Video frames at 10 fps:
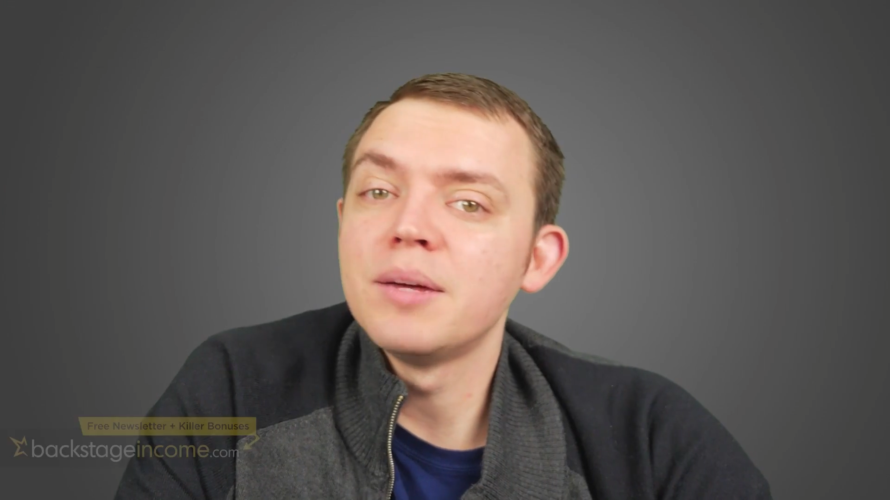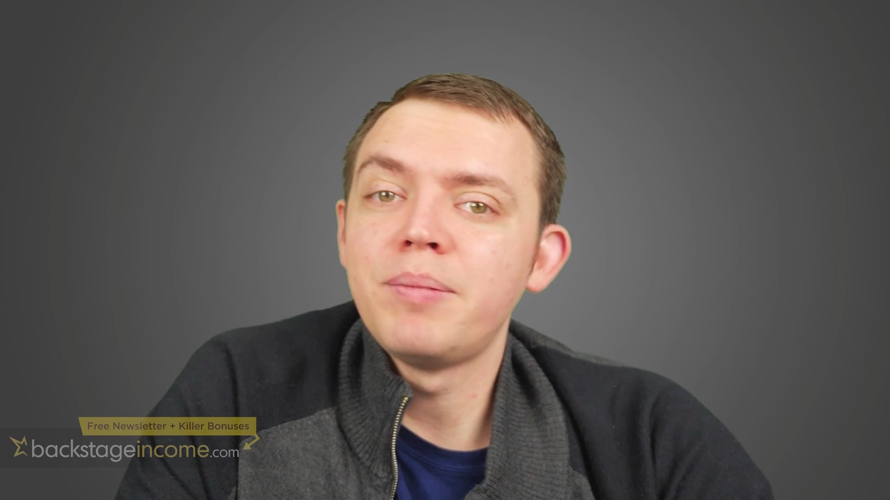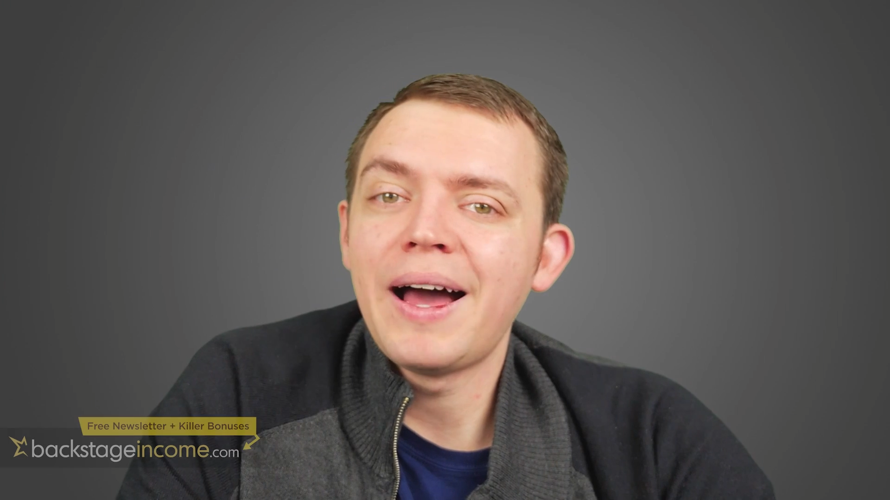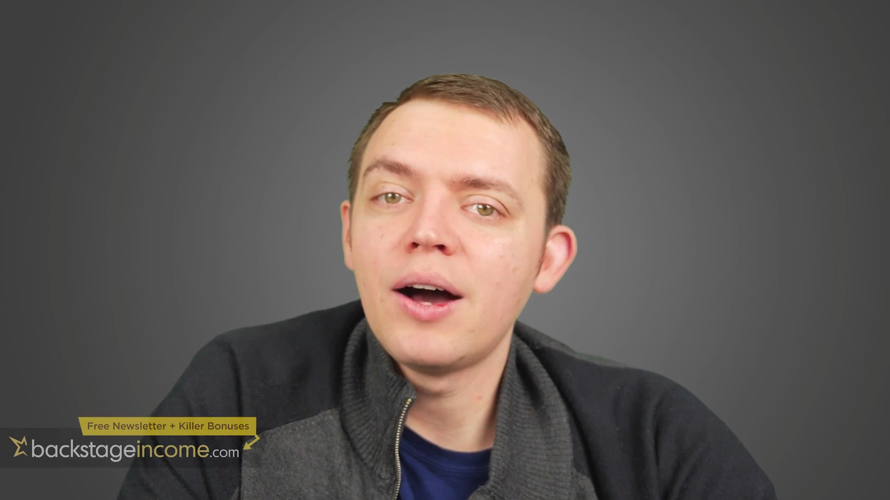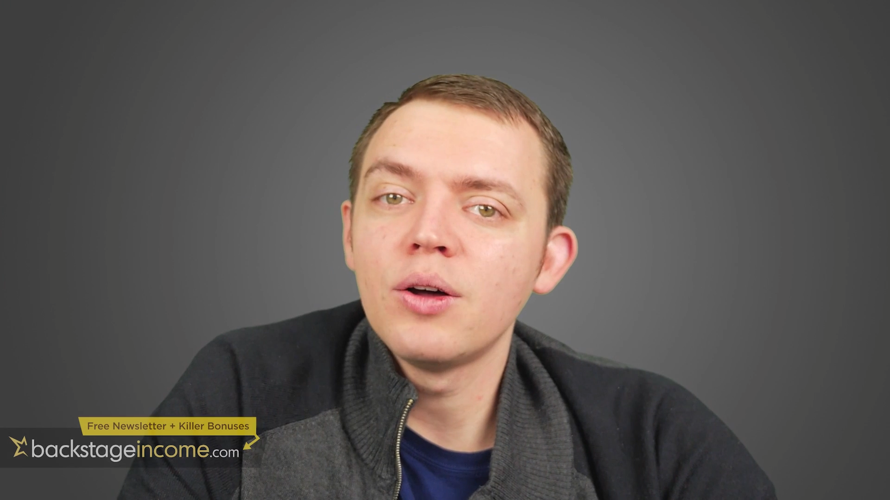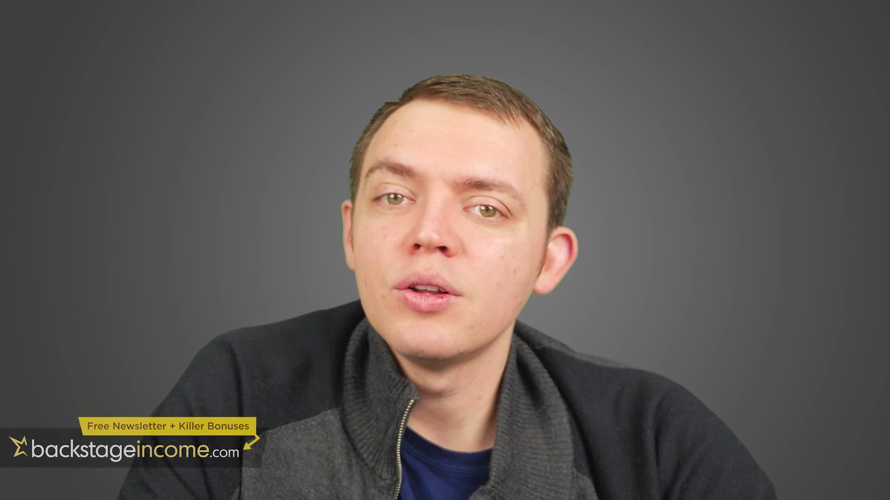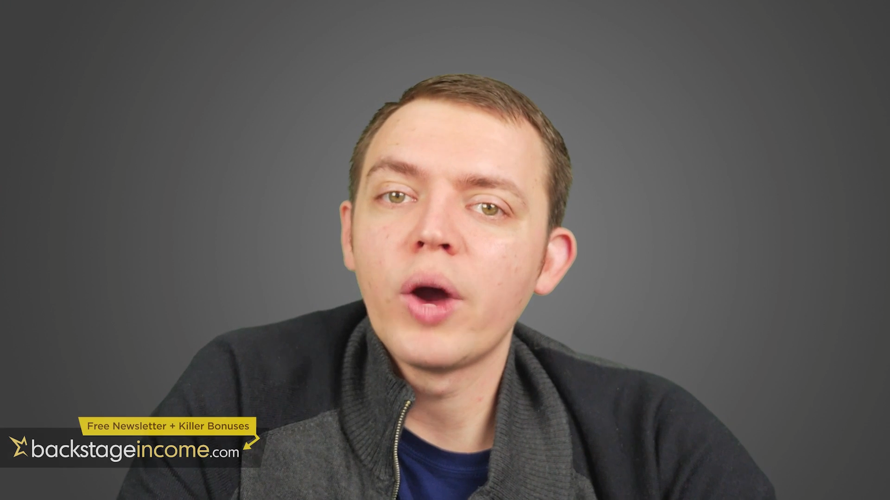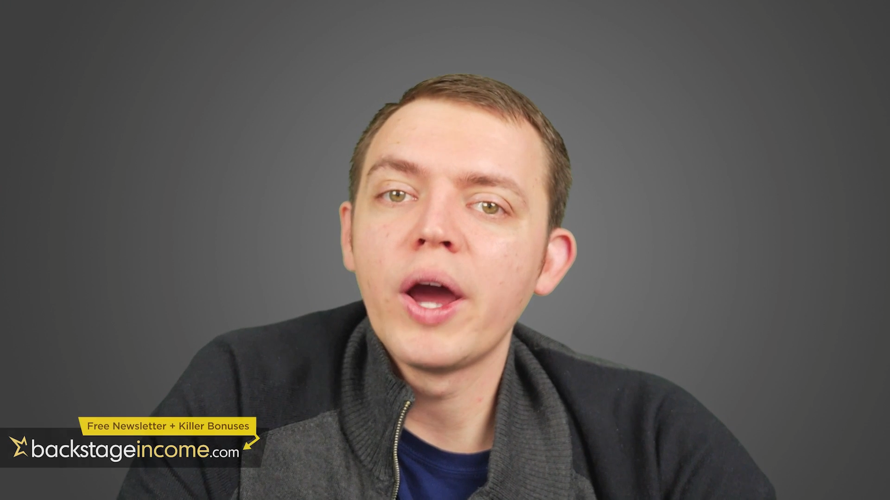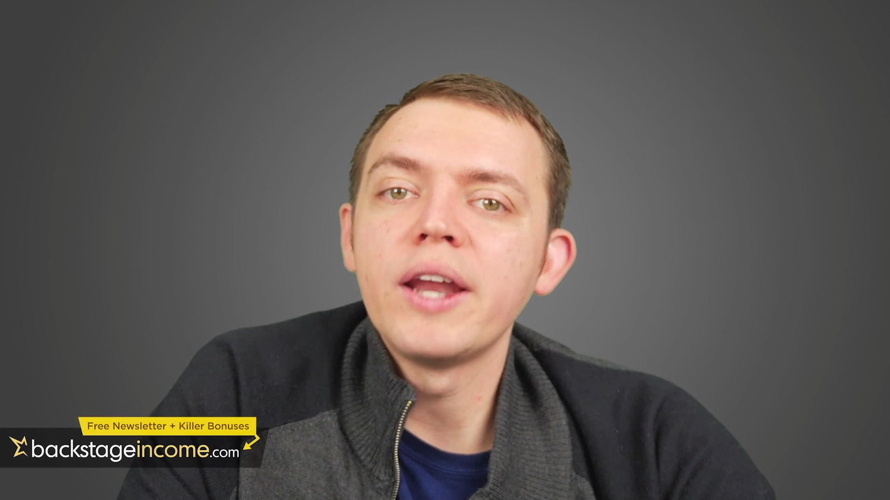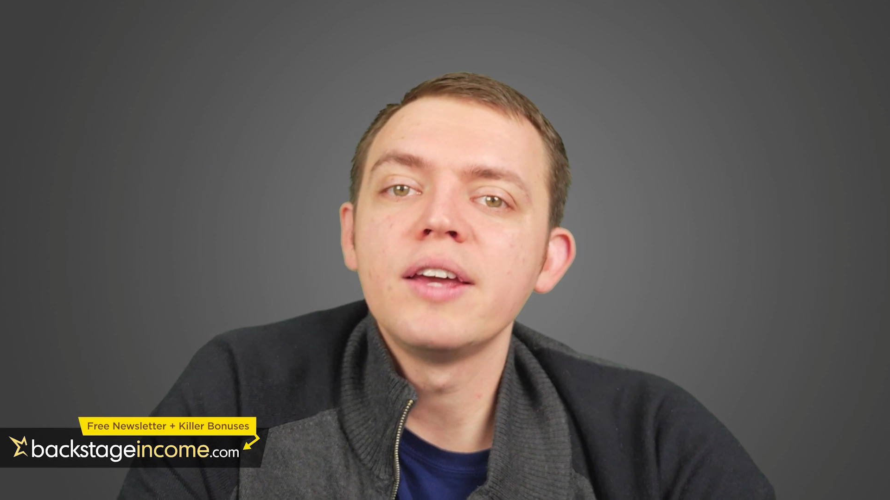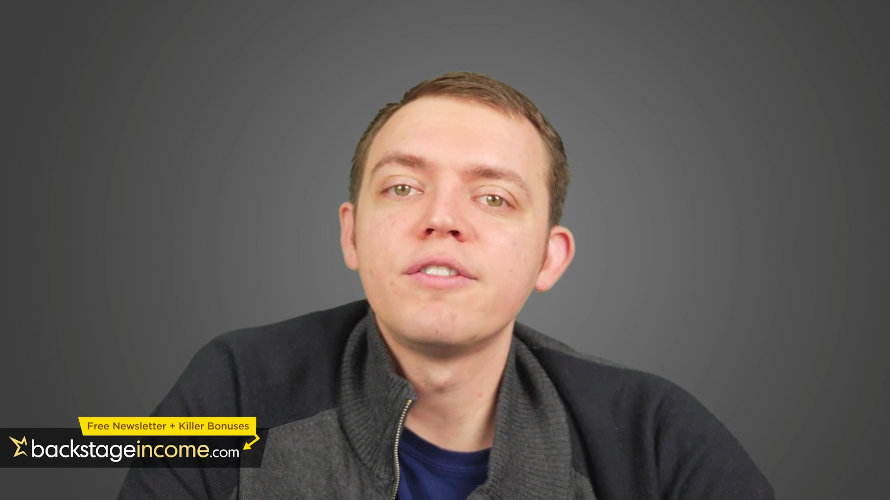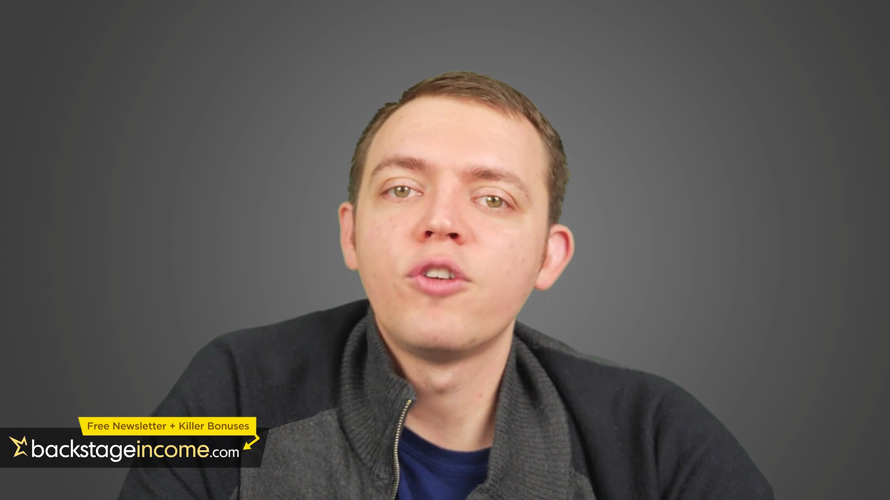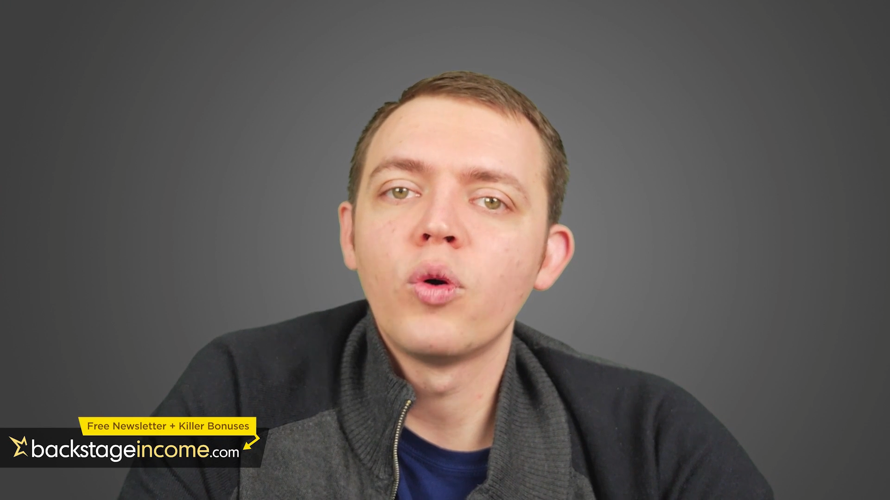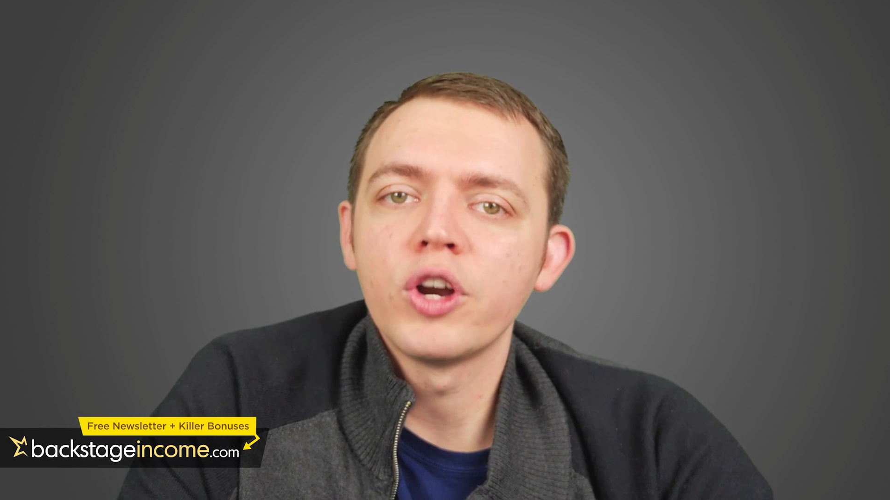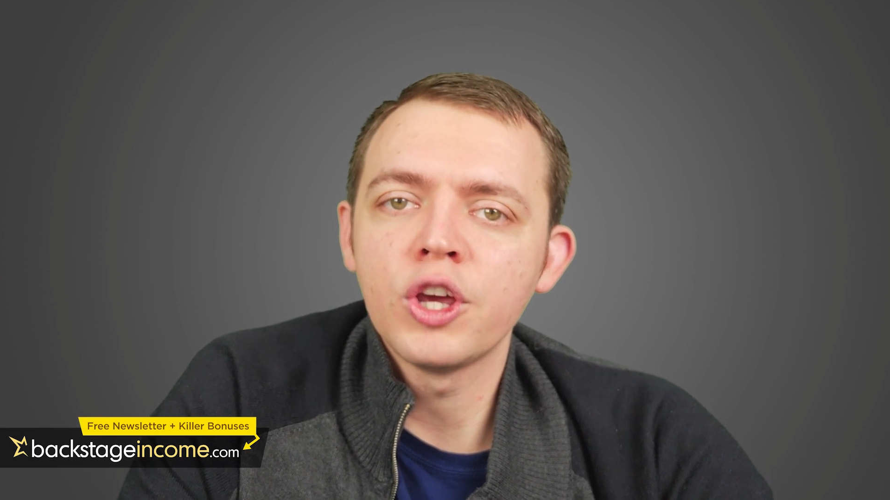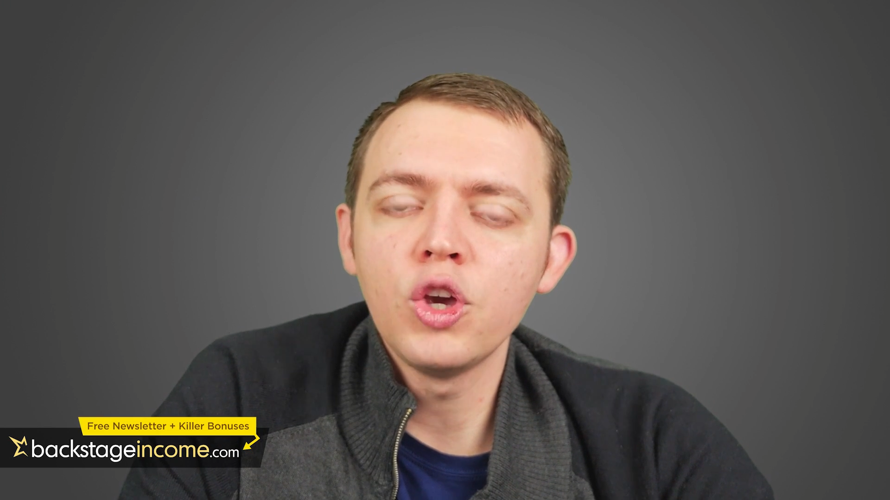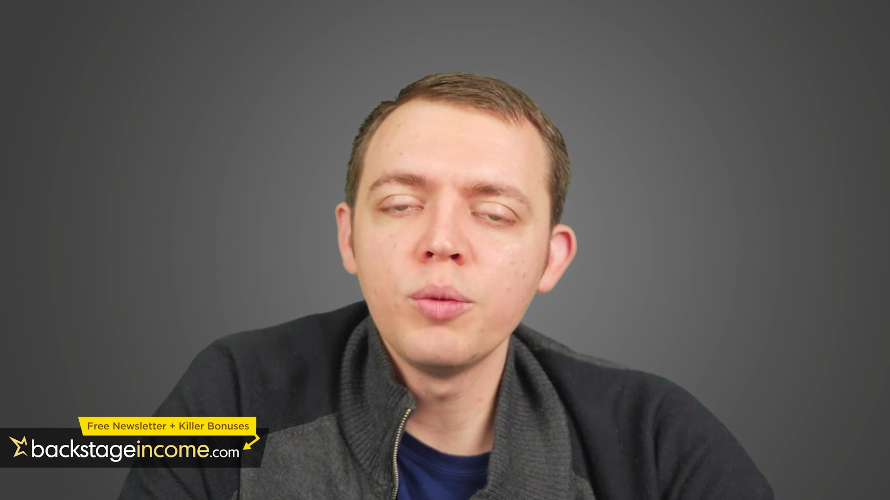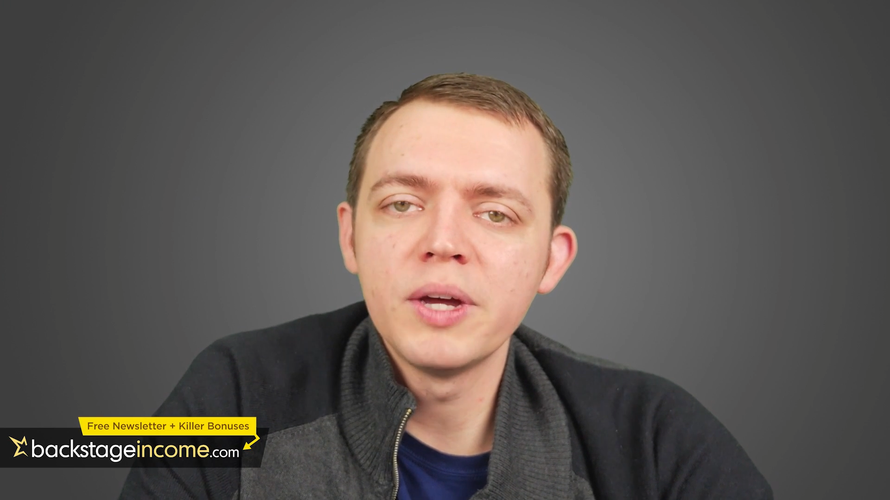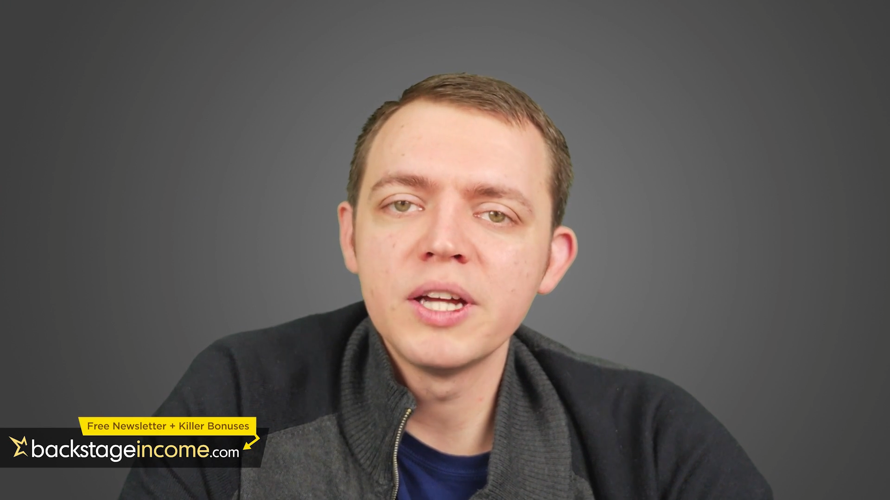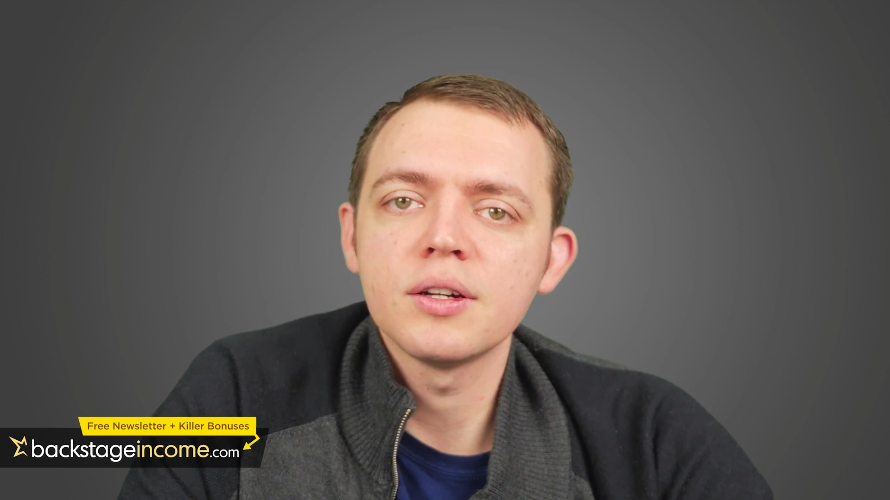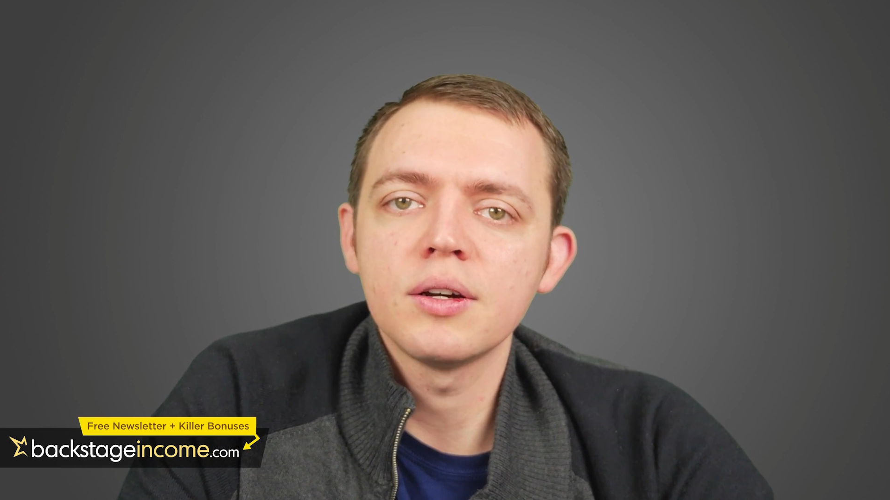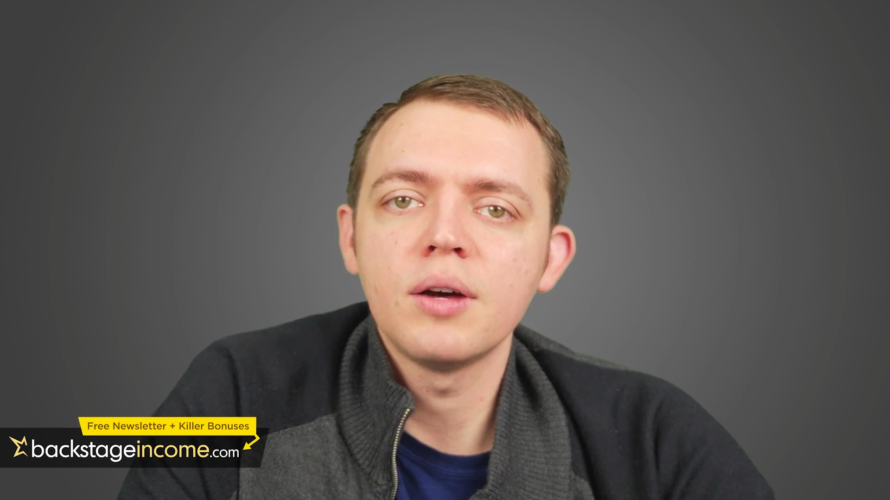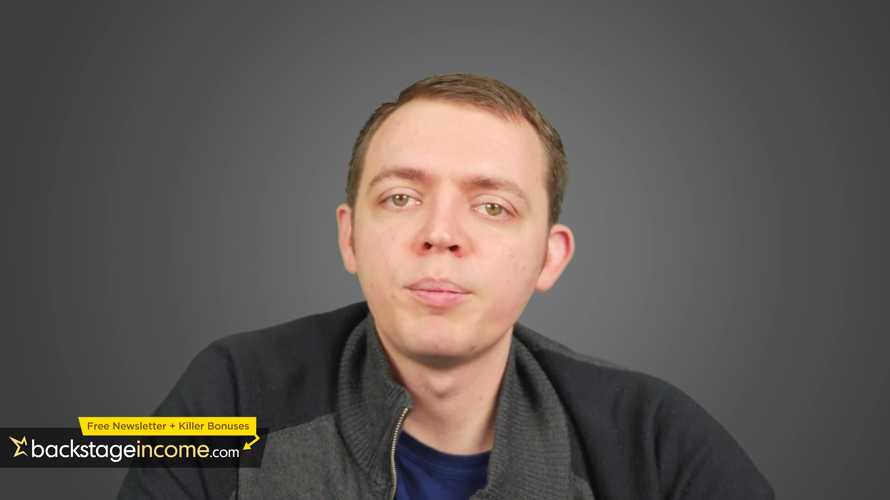about writing for humans,